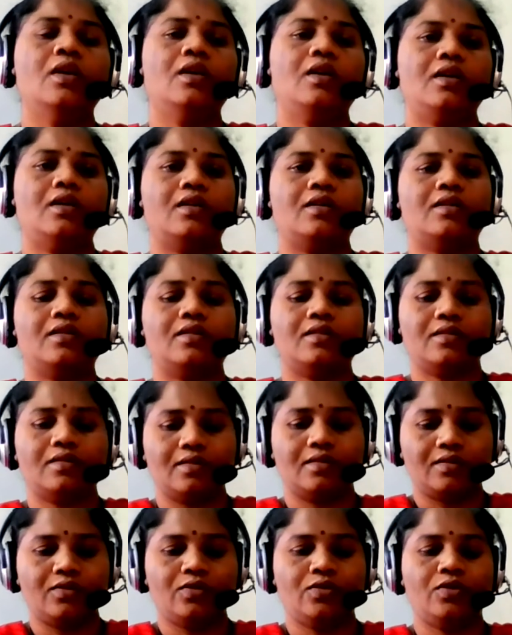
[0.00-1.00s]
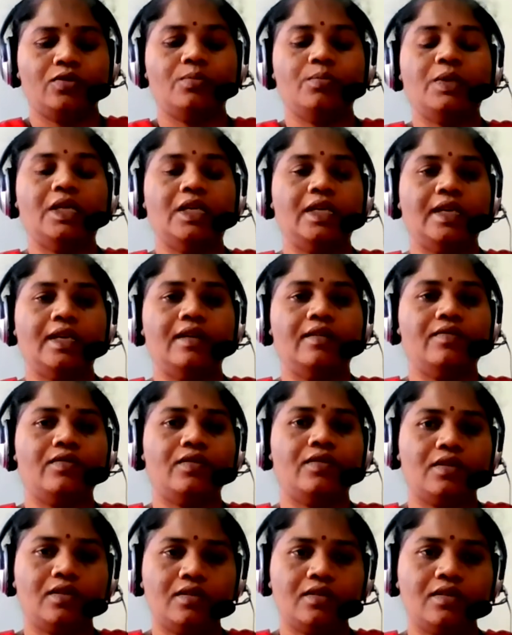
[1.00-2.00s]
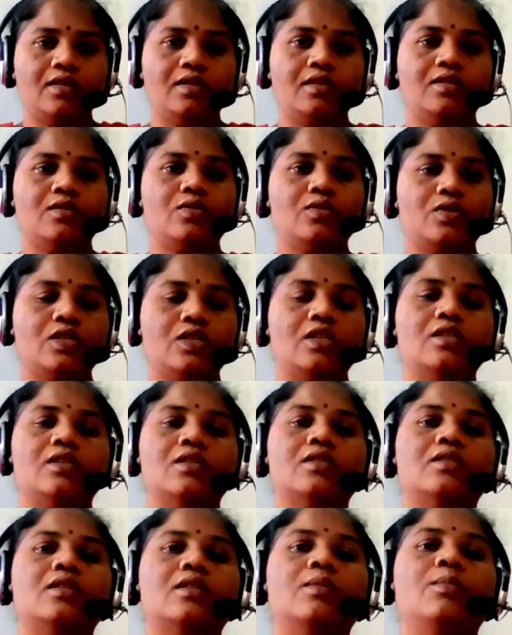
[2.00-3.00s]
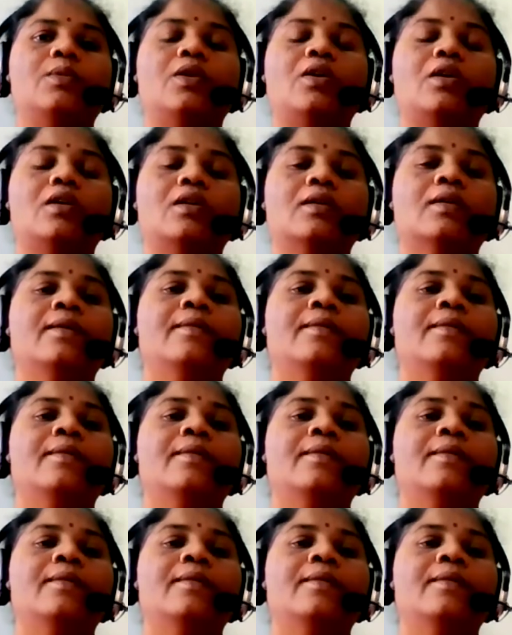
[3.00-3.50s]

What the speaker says: uh, should behave in the social system, or